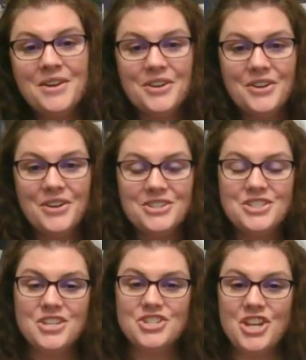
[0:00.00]

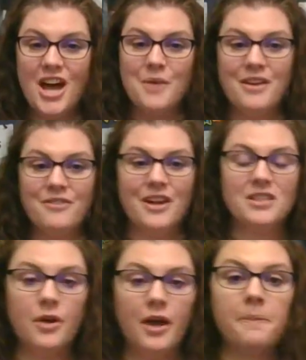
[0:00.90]
Good job, my
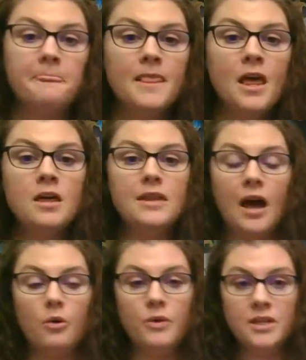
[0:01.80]
friends. Okay,
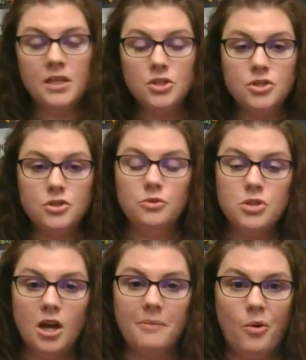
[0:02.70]
now we need to
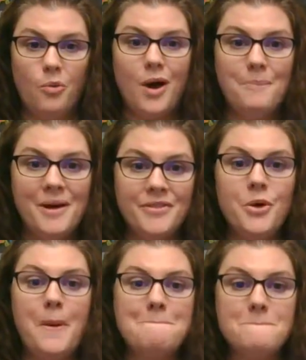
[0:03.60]
talk about what
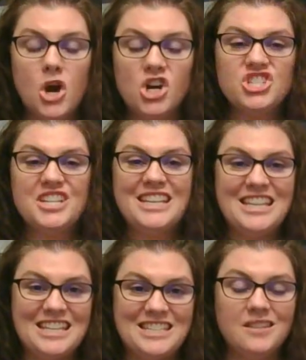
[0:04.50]
month March
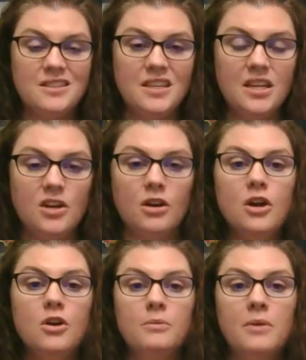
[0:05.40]
is in the year.
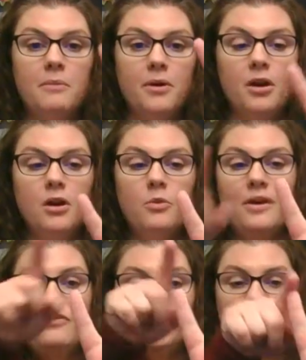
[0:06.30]
Remember,
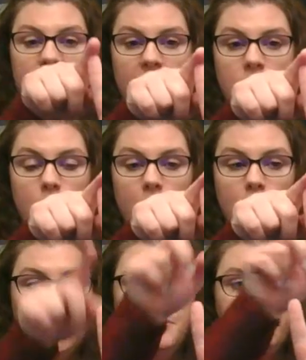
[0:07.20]
we have
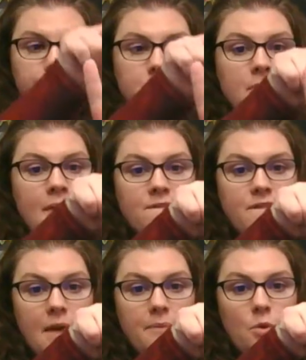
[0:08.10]
January,
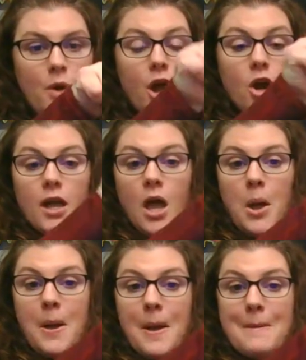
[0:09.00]
February,
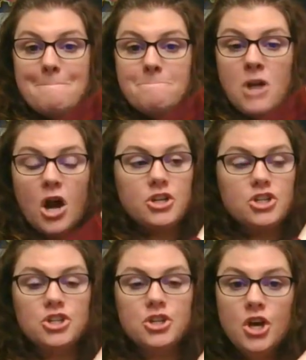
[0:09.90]

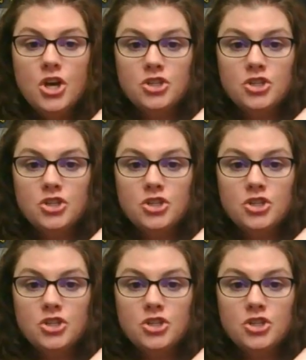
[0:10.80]
March.